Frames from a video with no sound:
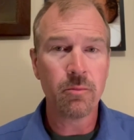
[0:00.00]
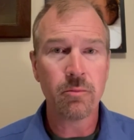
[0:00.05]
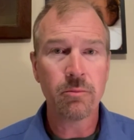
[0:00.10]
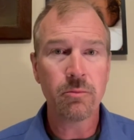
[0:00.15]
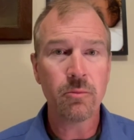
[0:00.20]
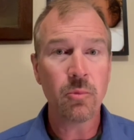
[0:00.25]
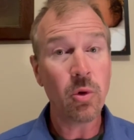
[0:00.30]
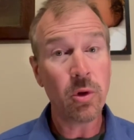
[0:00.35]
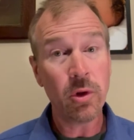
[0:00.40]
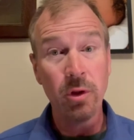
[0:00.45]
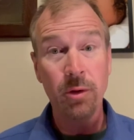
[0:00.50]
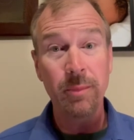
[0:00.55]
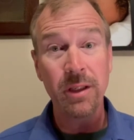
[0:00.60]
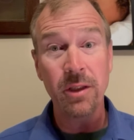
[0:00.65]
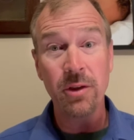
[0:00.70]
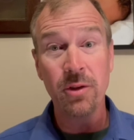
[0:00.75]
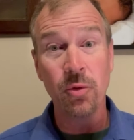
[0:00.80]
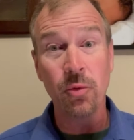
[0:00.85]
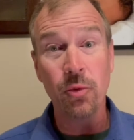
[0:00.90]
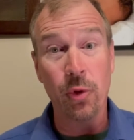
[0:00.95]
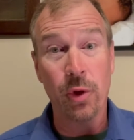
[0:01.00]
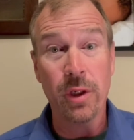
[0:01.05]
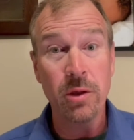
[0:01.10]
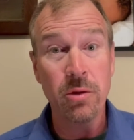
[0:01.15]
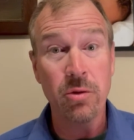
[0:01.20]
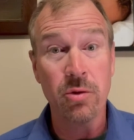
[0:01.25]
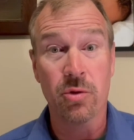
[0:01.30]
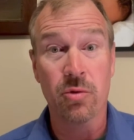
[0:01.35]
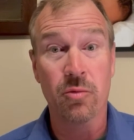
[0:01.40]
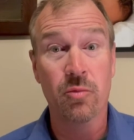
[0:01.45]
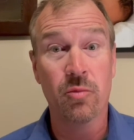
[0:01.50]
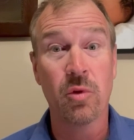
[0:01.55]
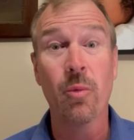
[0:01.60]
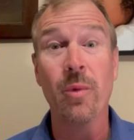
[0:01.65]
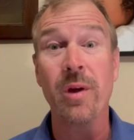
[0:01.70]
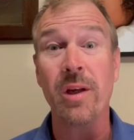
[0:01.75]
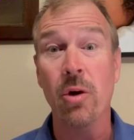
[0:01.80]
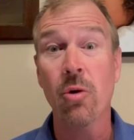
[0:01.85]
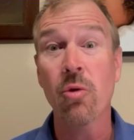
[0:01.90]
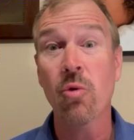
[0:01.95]
Or it could be two things that
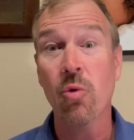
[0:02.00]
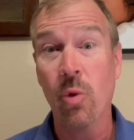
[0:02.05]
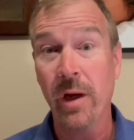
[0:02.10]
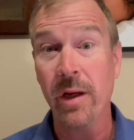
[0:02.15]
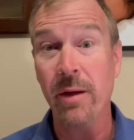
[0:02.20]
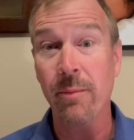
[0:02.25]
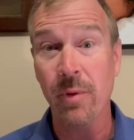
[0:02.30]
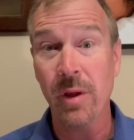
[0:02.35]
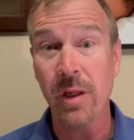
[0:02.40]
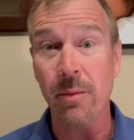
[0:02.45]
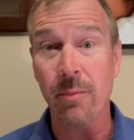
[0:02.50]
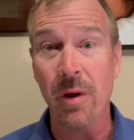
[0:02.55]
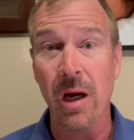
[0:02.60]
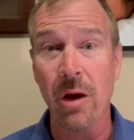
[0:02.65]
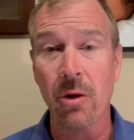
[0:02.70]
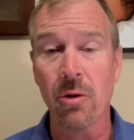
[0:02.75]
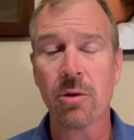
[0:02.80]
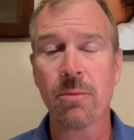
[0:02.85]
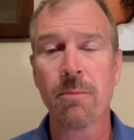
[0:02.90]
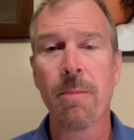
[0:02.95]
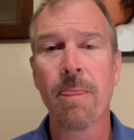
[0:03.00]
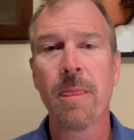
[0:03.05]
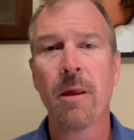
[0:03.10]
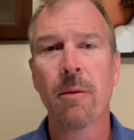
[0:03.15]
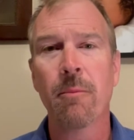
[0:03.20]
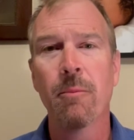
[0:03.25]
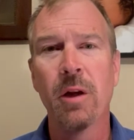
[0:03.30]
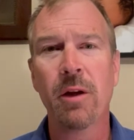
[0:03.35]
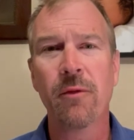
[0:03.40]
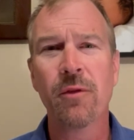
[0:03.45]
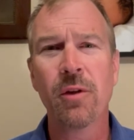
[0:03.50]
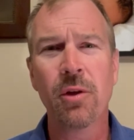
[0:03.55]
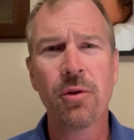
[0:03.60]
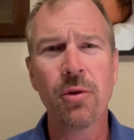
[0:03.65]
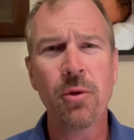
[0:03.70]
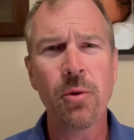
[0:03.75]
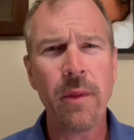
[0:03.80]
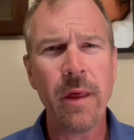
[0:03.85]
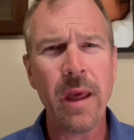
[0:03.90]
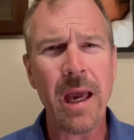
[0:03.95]
we know quite a bit about. But if you
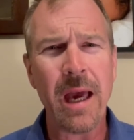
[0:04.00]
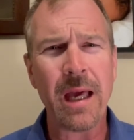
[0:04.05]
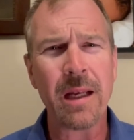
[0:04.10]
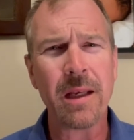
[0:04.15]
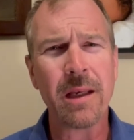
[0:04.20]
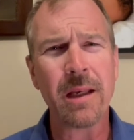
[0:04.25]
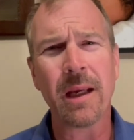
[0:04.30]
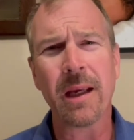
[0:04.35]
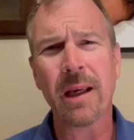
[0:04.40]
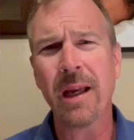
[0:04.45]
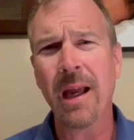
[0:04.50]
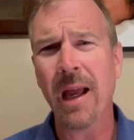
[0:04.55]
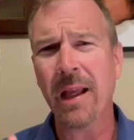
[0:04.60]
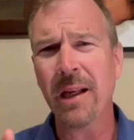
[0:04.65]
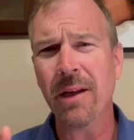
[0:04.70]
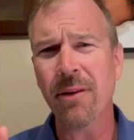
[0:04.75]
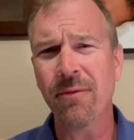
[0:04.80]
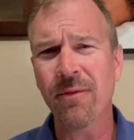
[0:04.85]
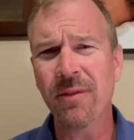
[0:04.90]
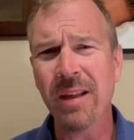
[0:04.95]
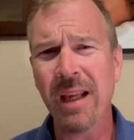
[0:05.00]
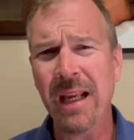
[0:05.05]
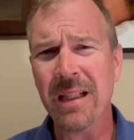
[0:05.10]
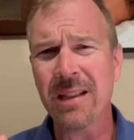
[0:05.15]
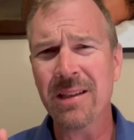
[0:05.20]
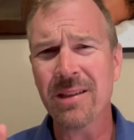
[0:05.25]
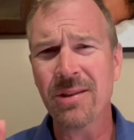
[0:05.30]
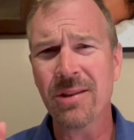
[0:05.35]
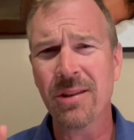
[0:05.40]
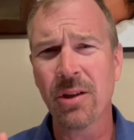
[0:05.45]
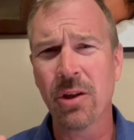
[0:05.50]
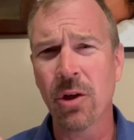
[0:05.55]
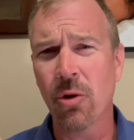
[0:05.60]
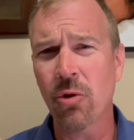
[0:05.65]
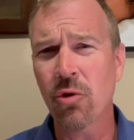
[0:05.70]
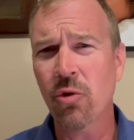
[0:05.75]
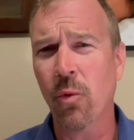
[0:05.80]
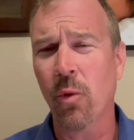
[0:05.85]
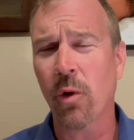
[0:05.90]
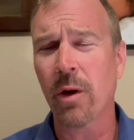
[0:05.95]
do that, it kind of tends to go toward